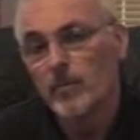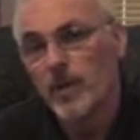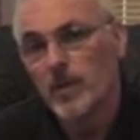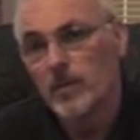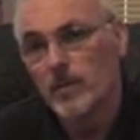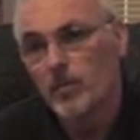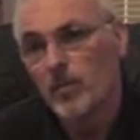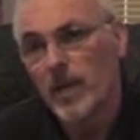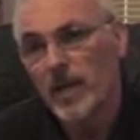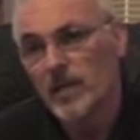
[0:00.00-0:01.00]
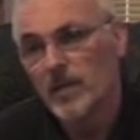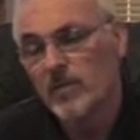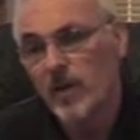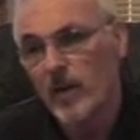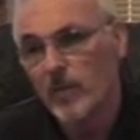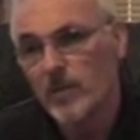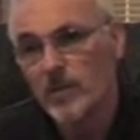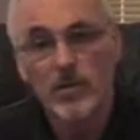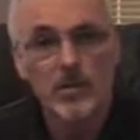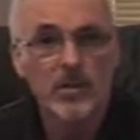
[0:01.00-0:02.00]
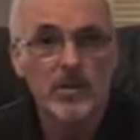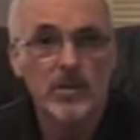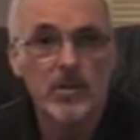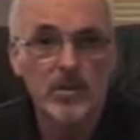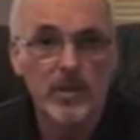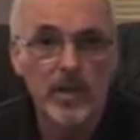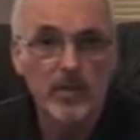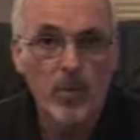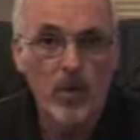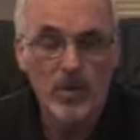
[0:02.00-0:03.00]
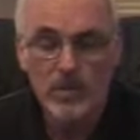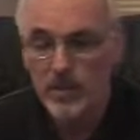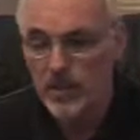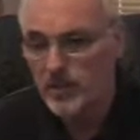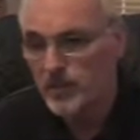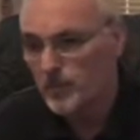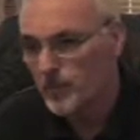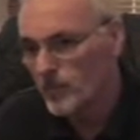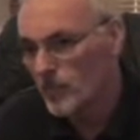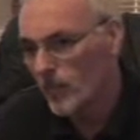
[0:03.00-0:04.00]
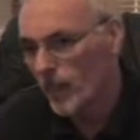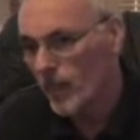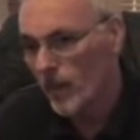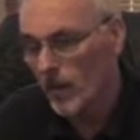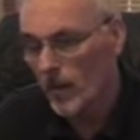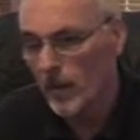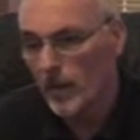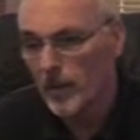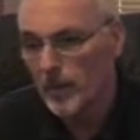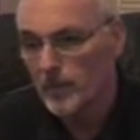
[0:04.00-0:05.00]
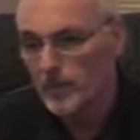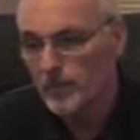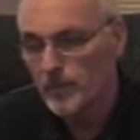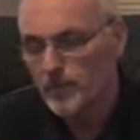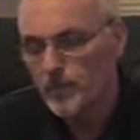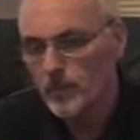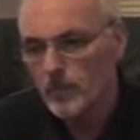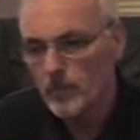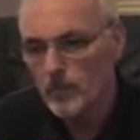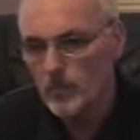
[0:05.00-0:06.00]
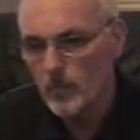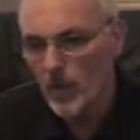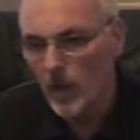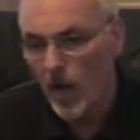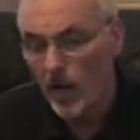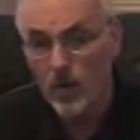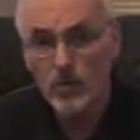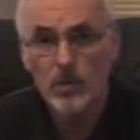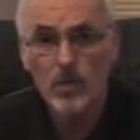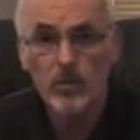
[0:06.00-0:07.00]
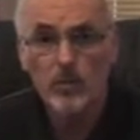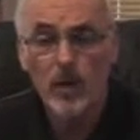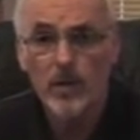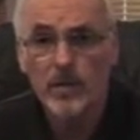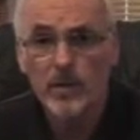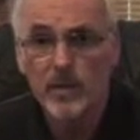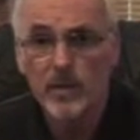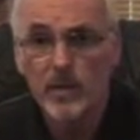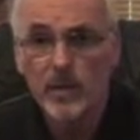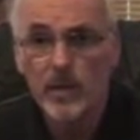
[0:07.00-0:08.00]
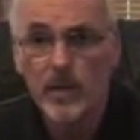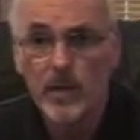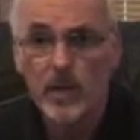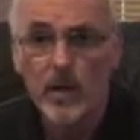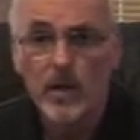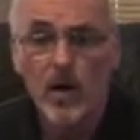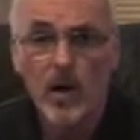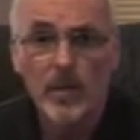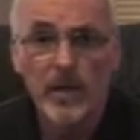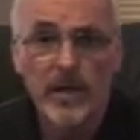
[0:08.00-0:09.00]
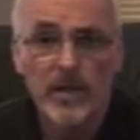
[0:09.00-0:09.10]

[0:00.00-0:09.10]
major plant developments such as the Dungeness power station, and also about the carbon